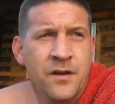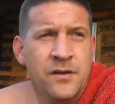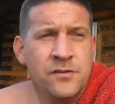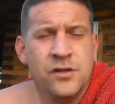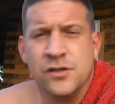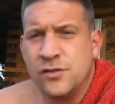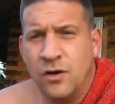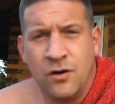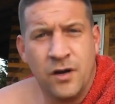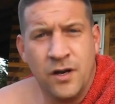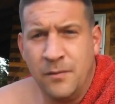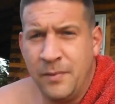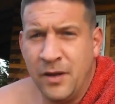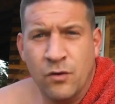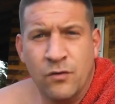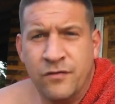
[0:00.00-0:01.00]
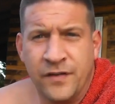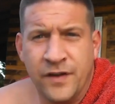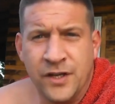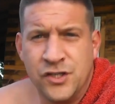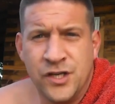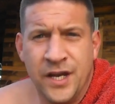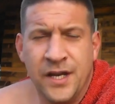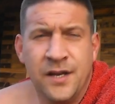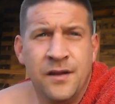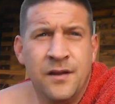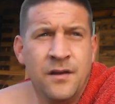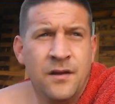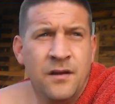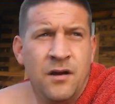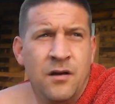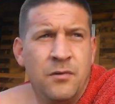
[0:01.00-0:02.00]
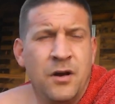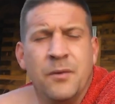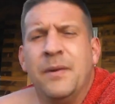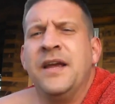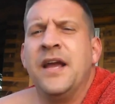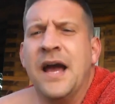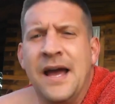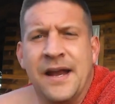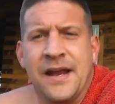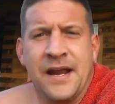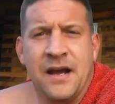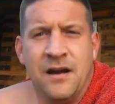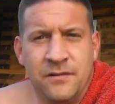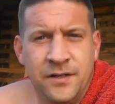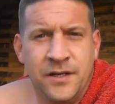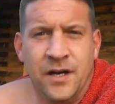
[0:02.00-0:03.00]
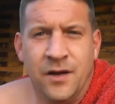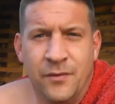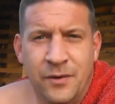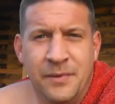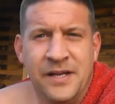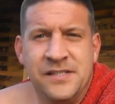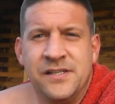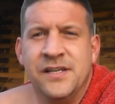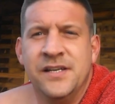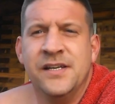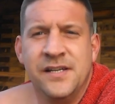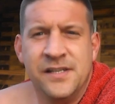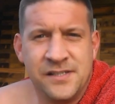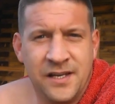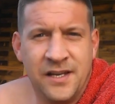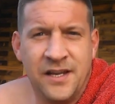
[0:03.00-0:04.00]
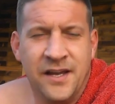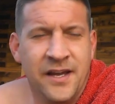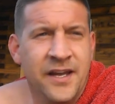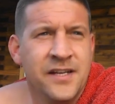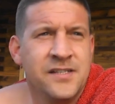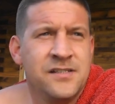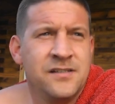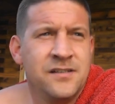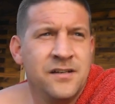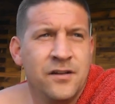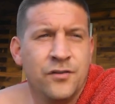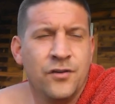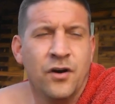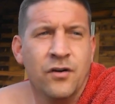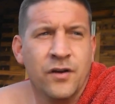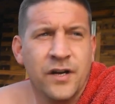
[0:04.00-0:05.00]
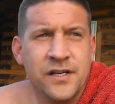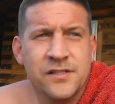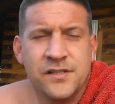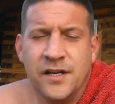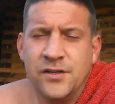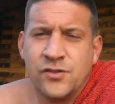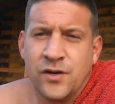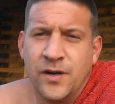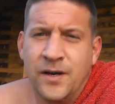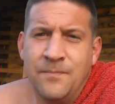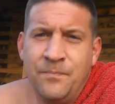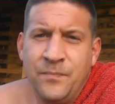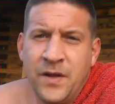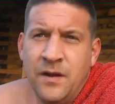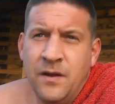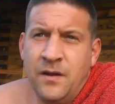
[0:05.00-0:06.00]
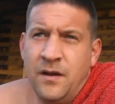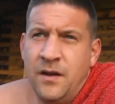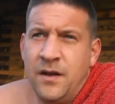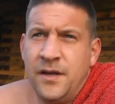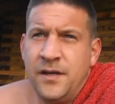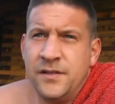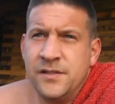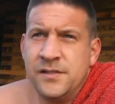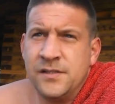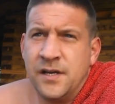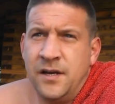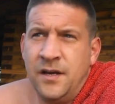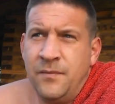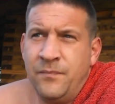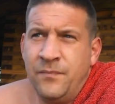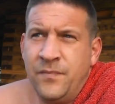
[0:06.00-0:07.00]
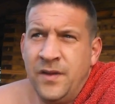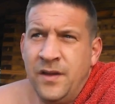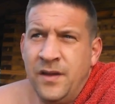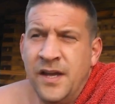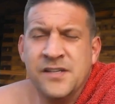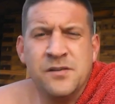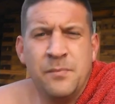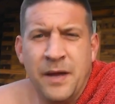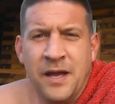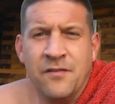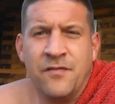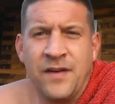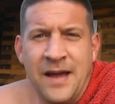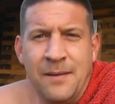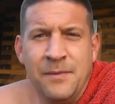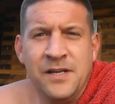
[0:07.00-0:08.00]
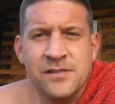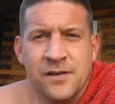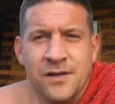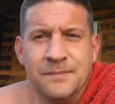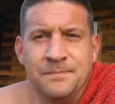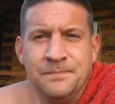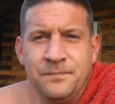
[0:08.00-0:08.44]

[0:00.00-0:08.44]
So it's not going to be all fishing. I'm going to be going out, the missus, the kids, the dog, etc. And it's a bit of family time,